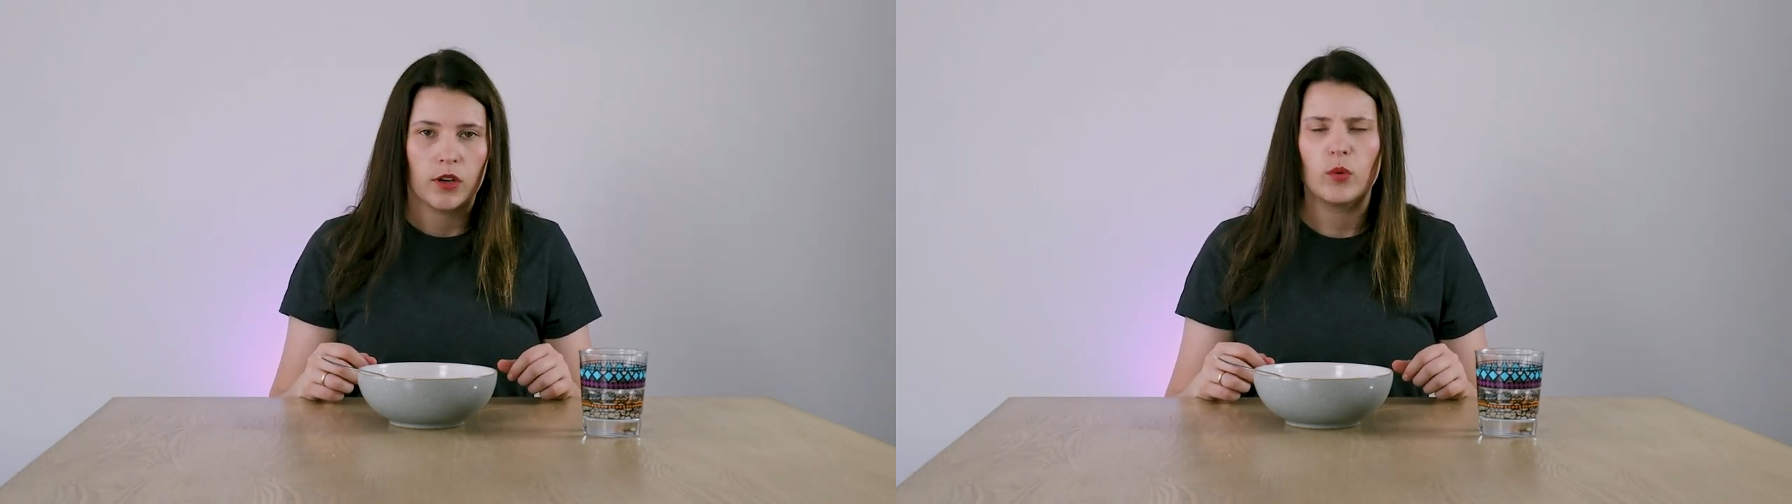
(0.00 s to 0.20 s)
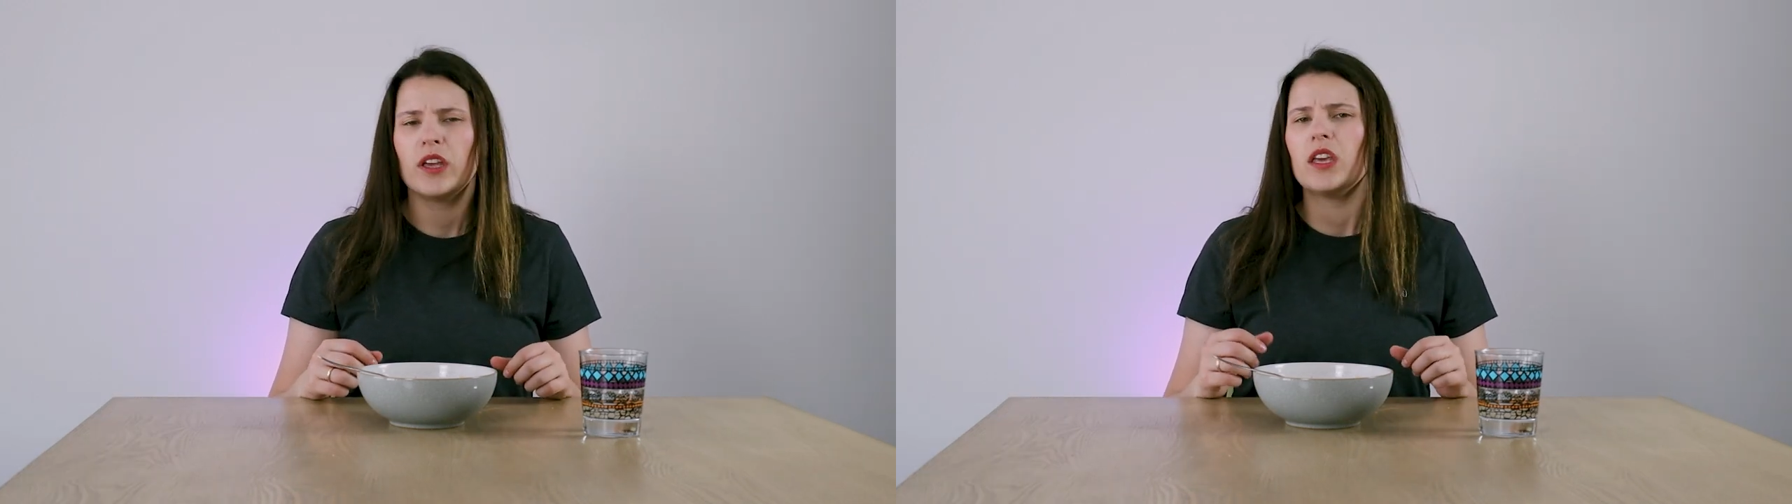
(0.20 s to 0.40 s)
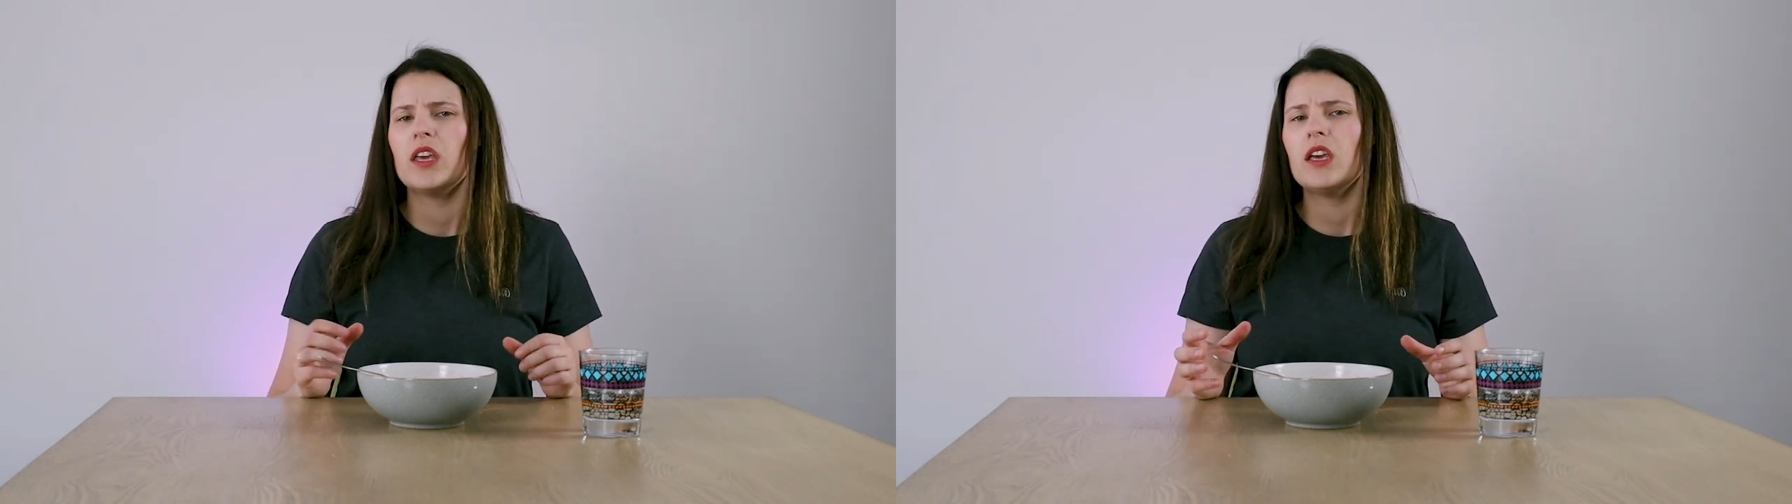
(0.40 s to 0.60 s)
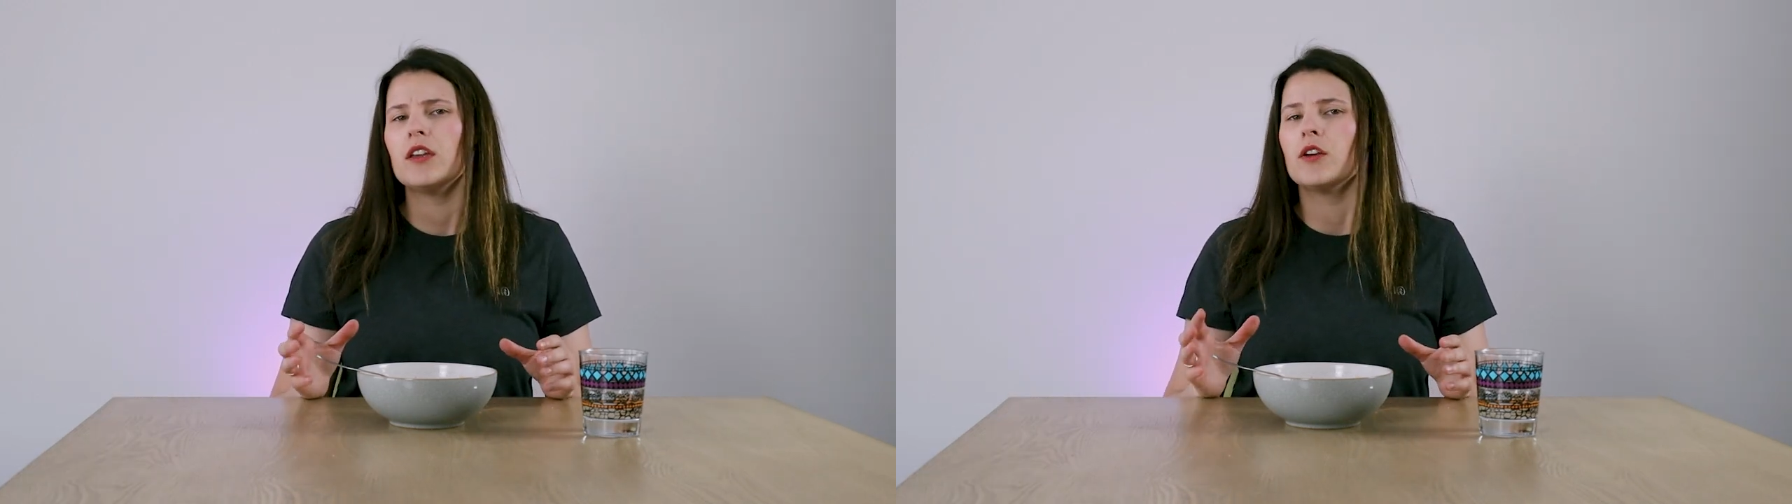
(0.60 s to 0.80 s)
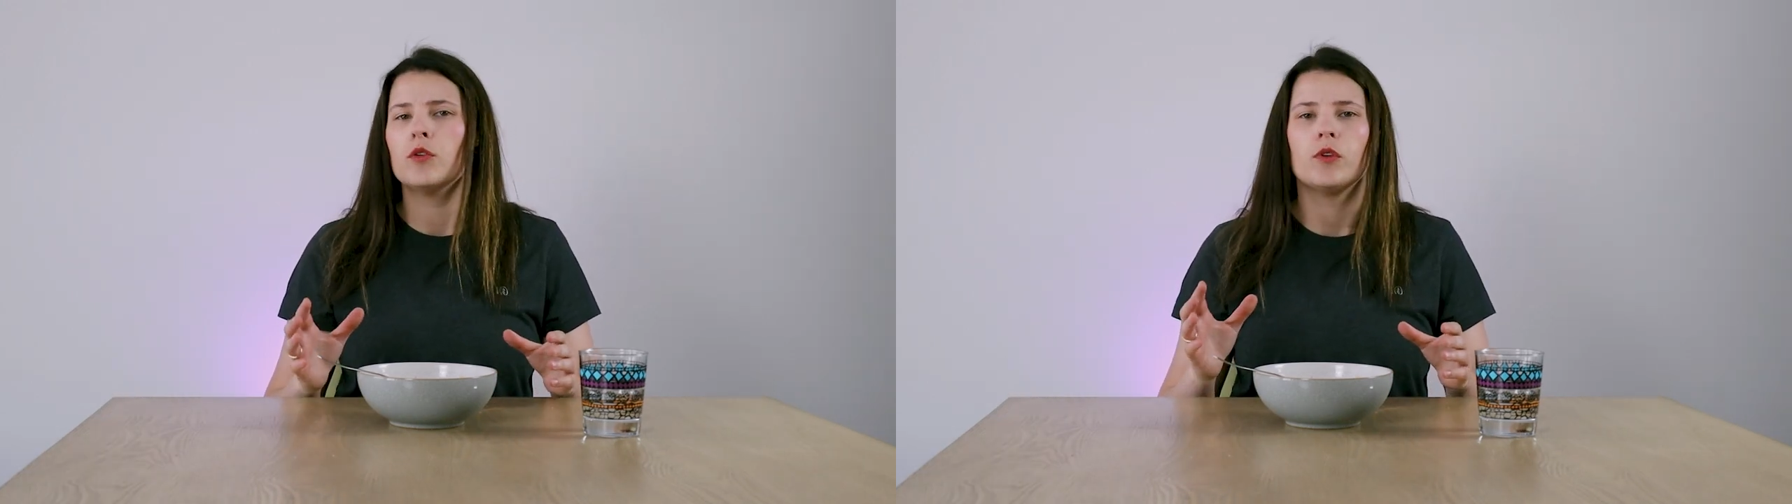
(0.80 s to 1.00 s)
We
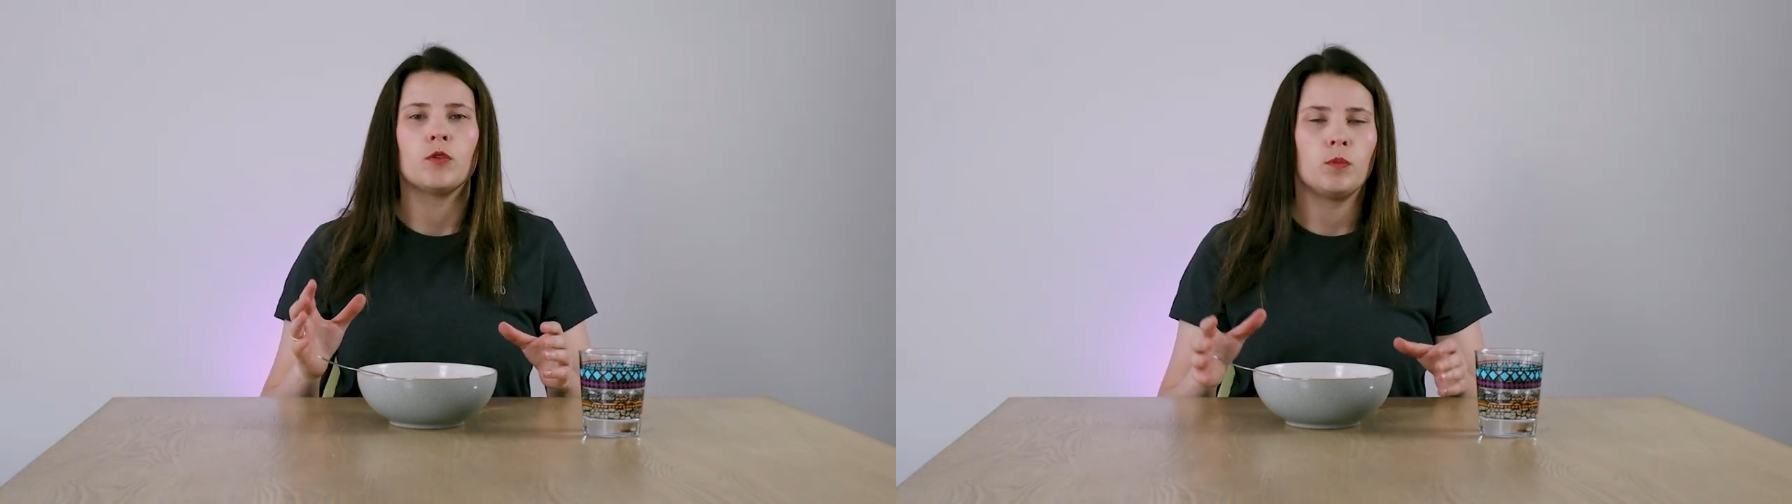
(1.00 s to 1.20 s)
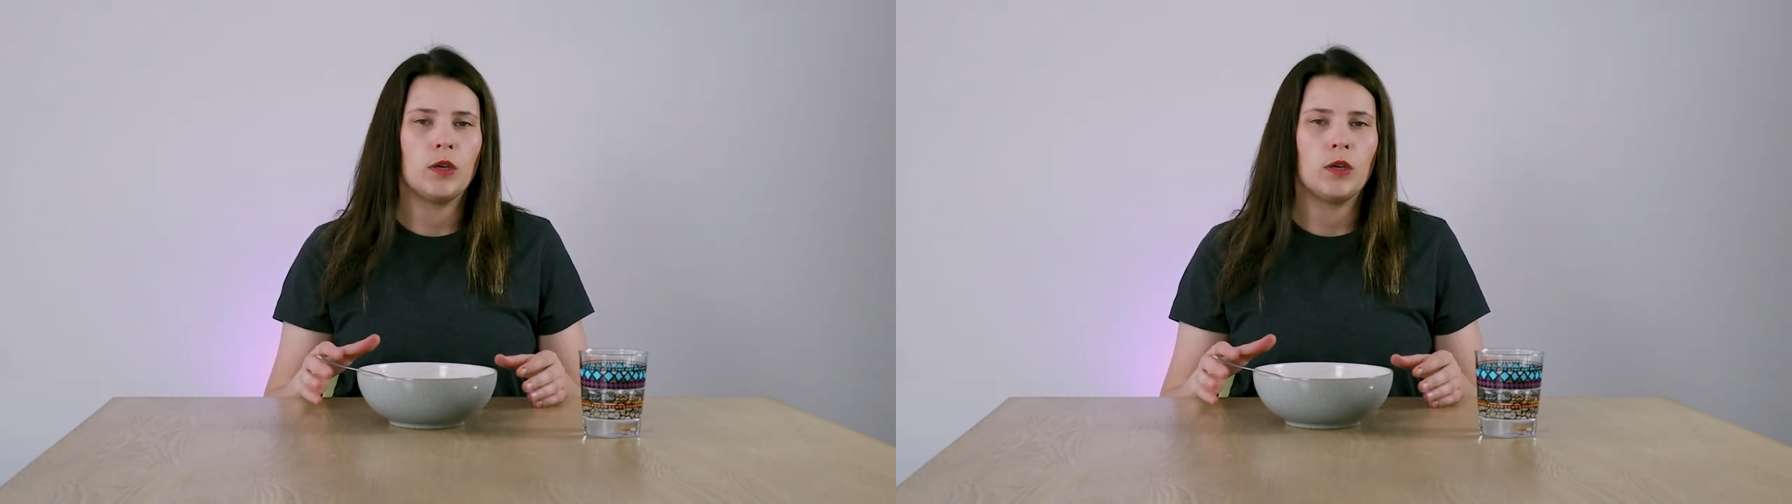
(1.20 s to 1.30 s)
eat with